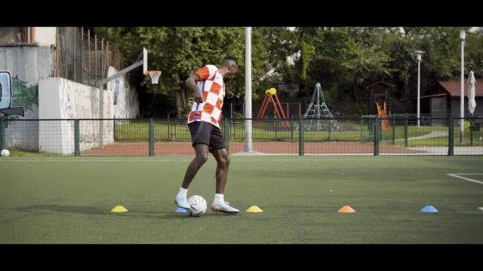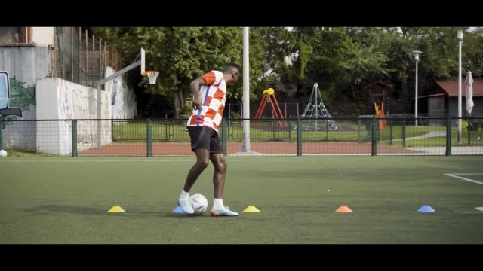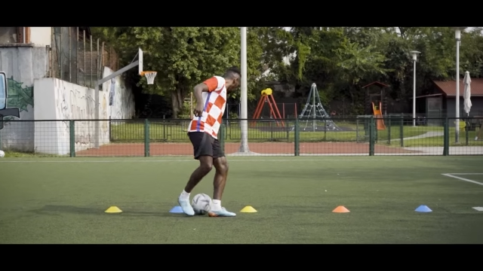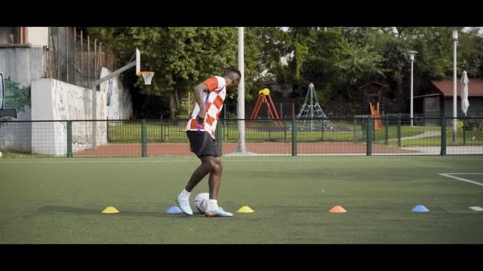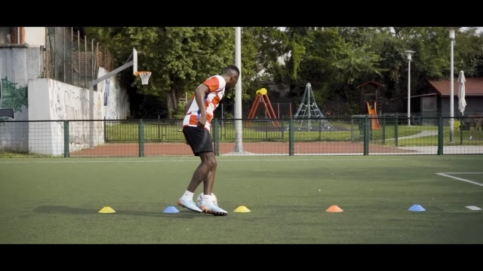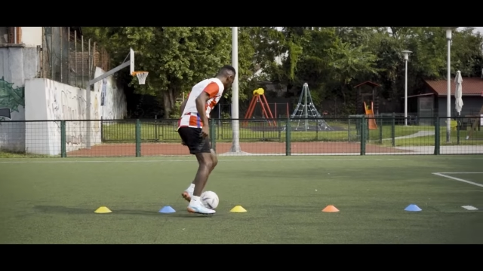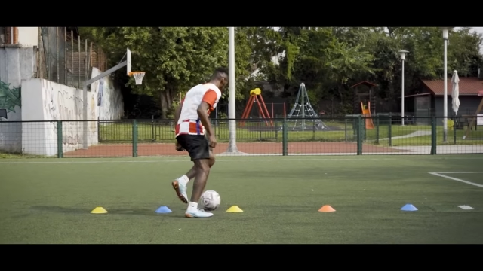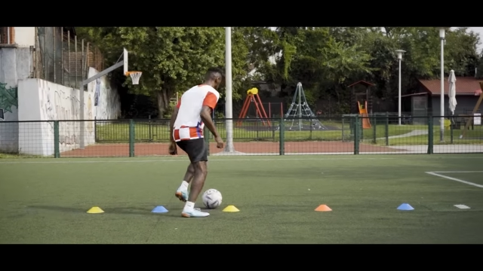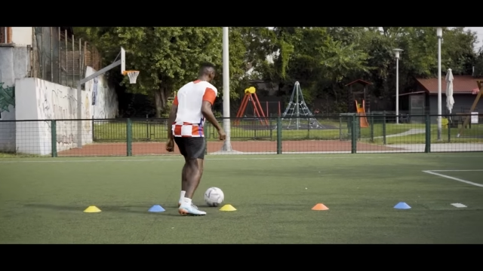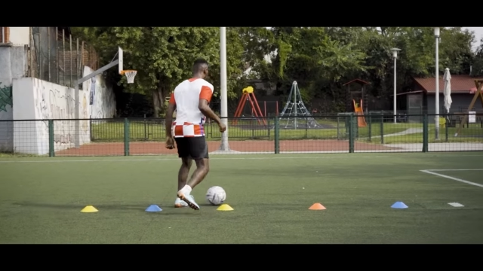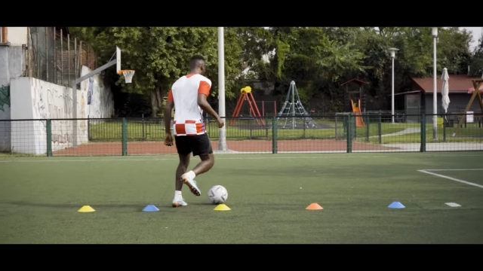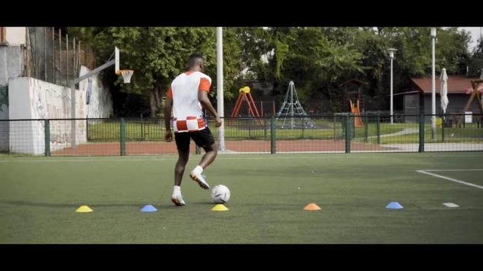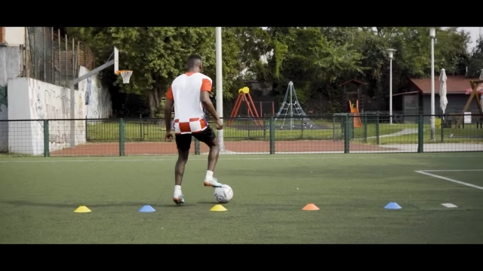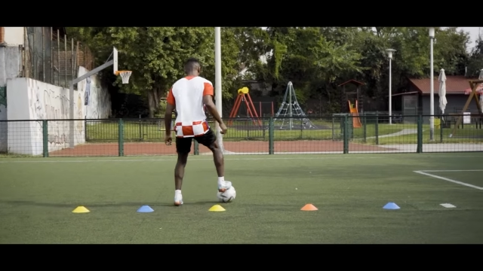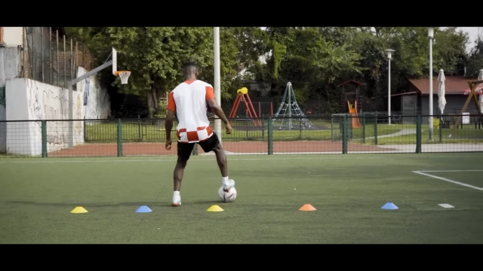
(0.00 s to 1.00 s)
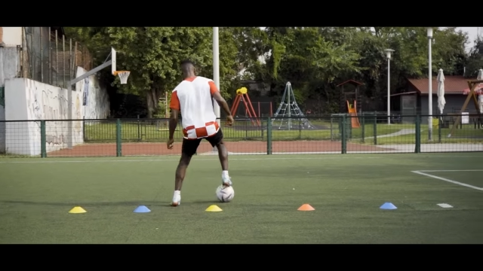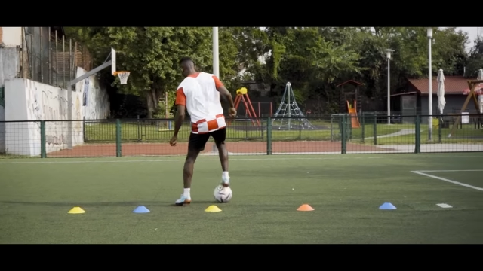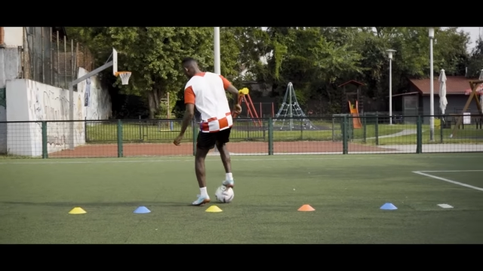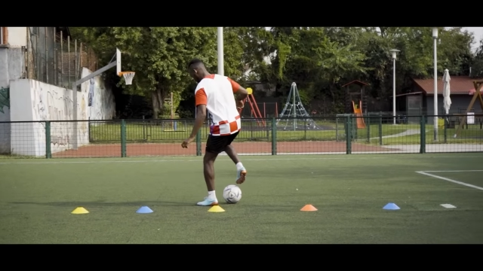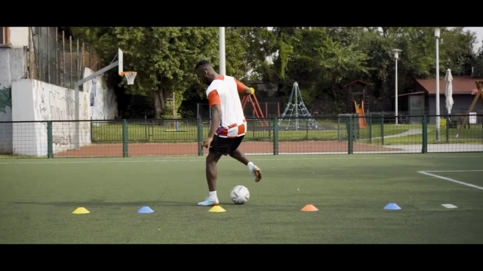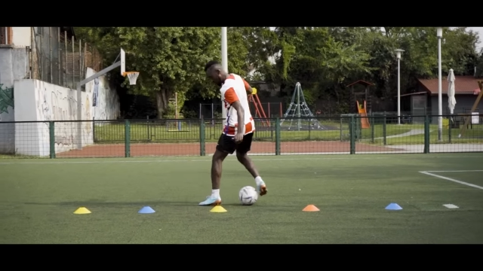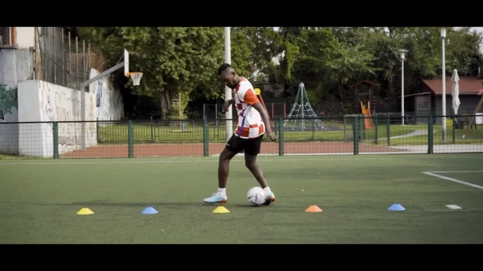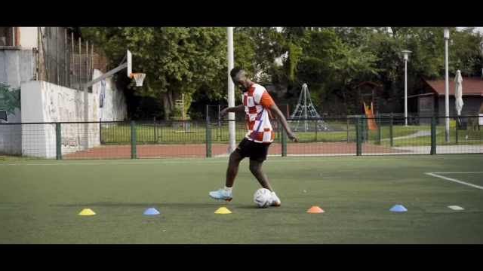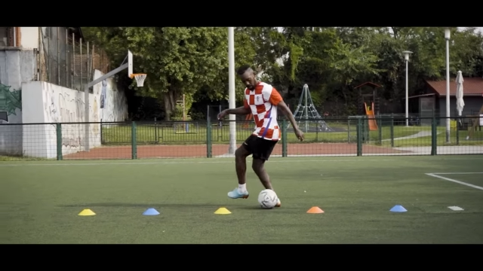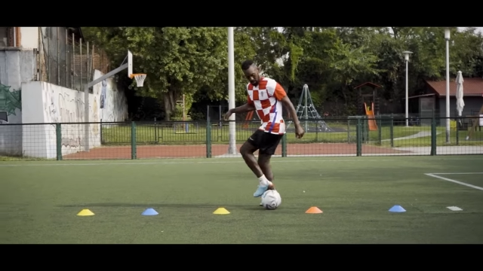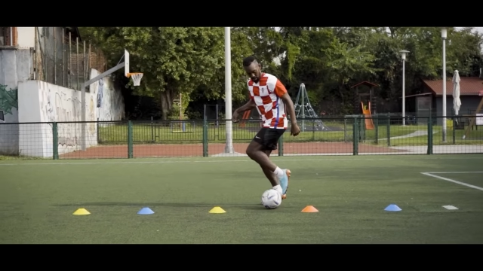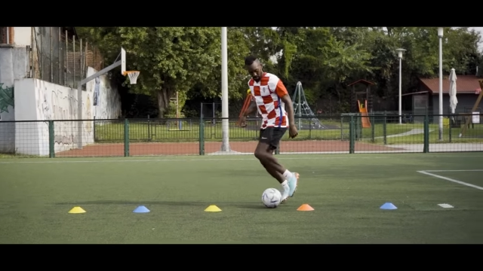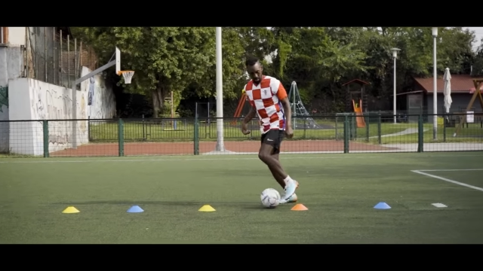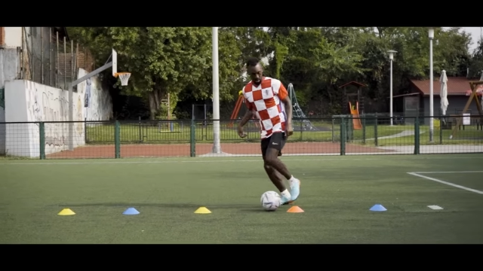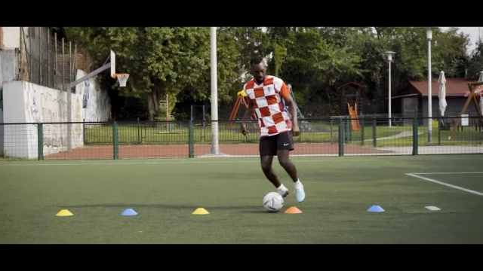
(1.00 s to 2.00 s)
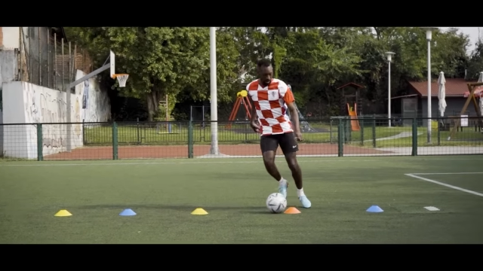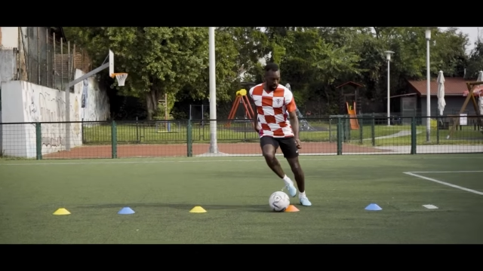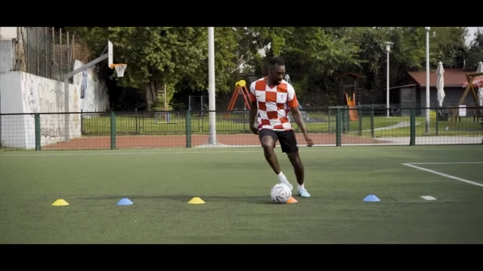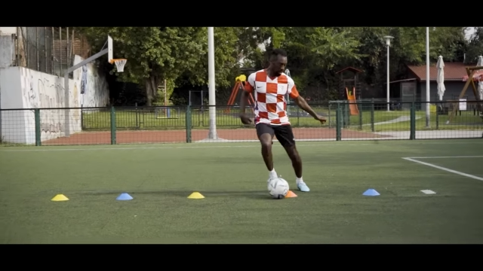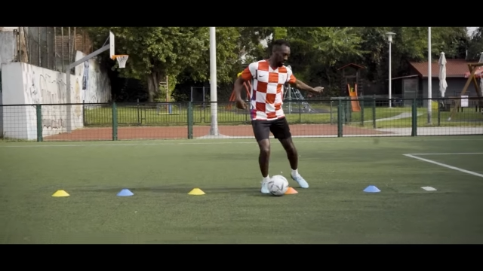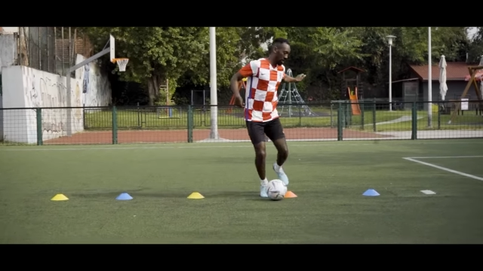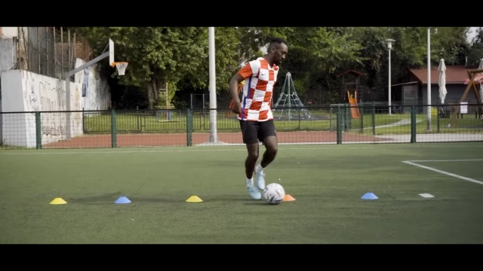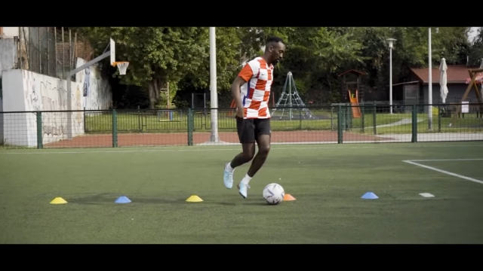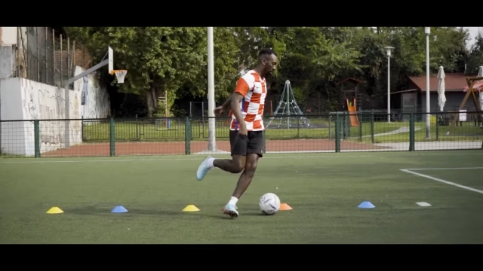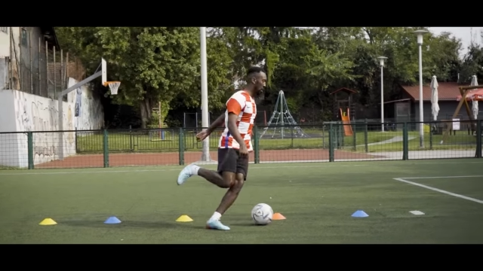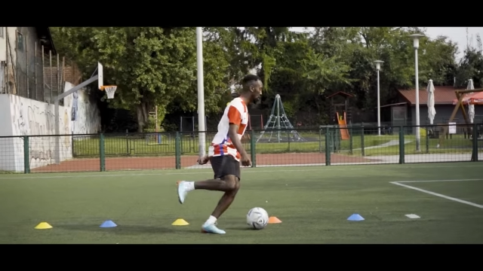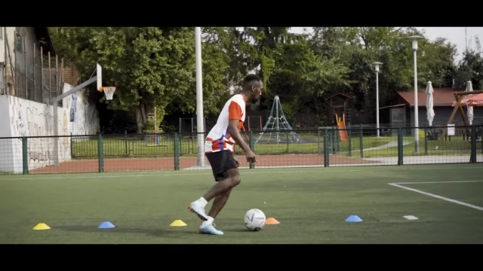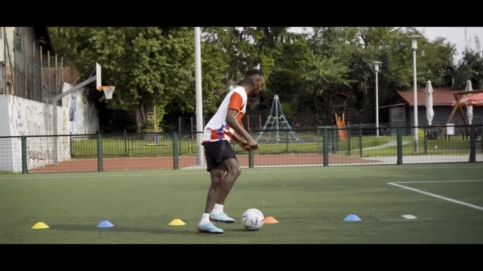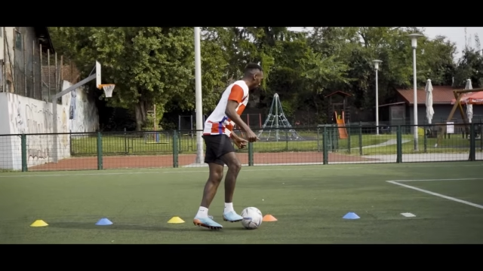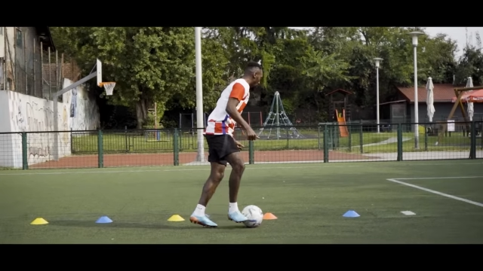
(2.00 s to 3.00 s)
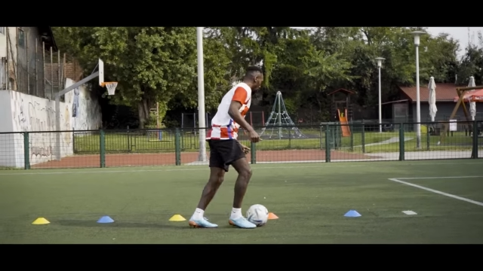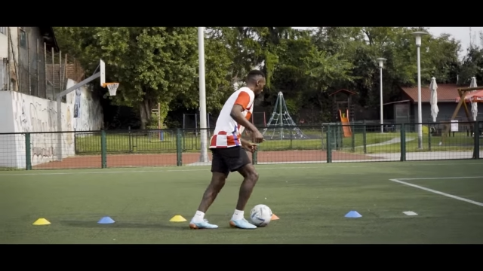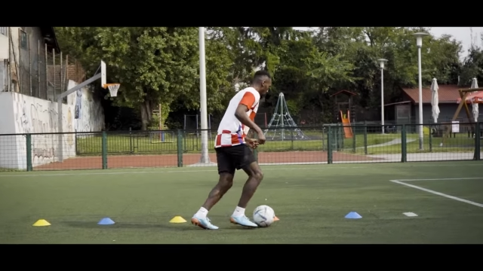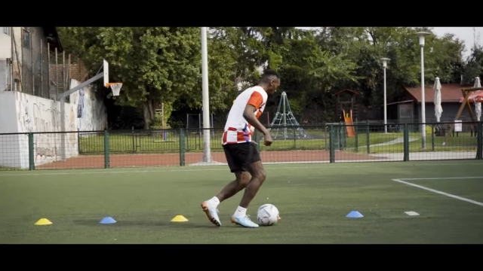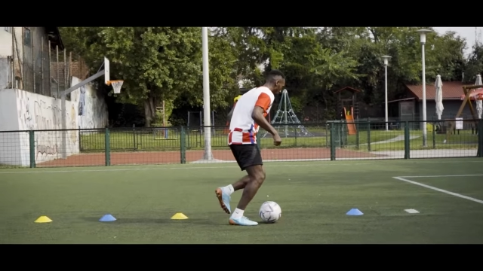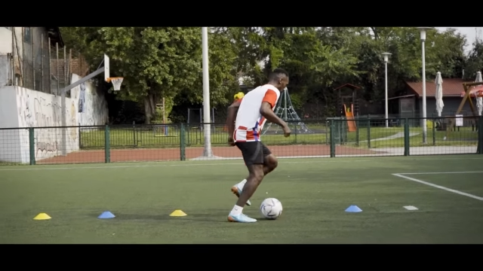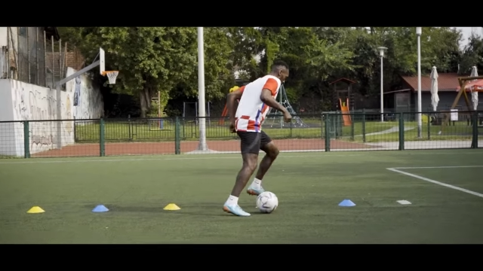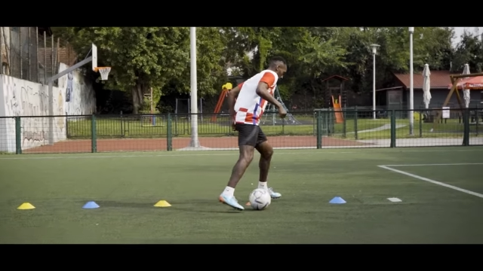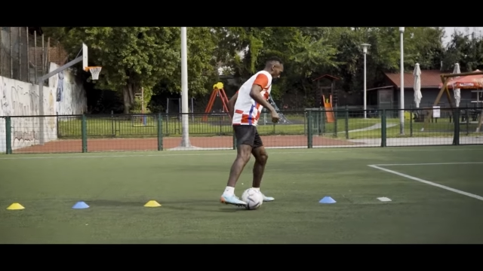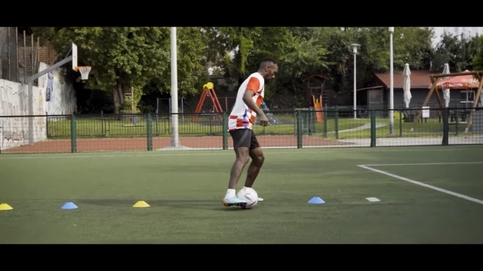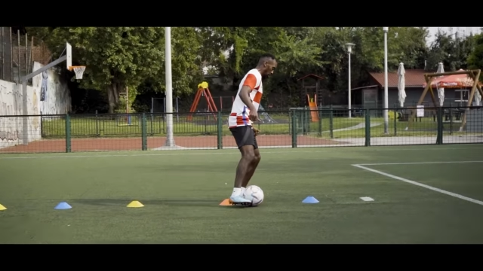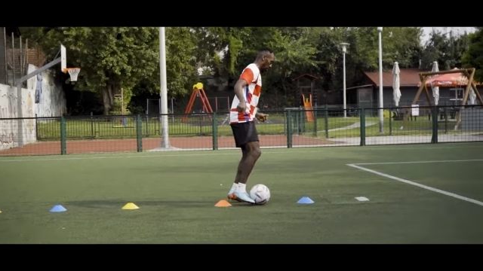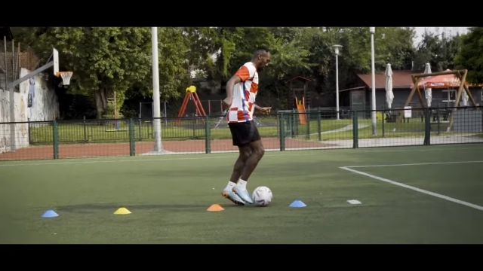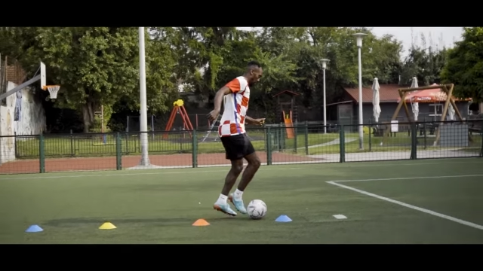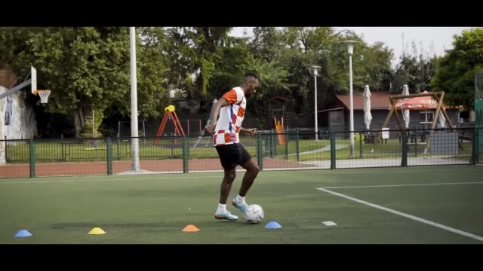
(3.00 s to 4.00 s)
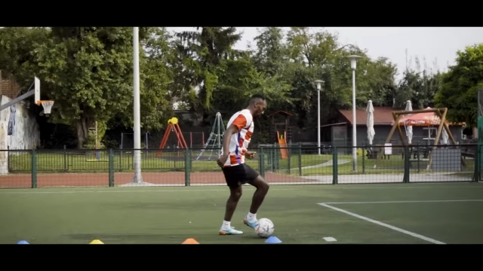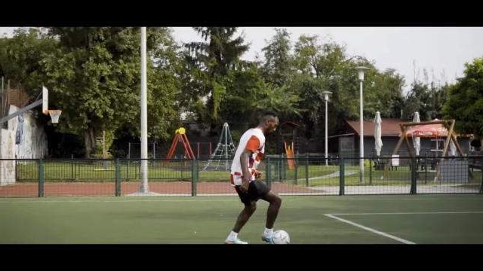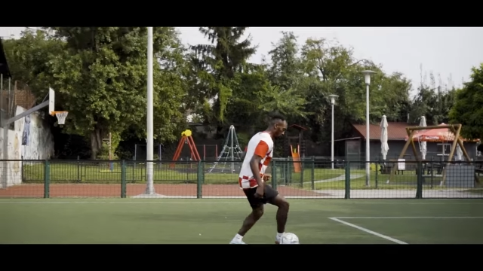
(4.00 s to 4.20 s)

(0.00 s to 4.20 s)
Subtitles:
[unreadable: no face in view]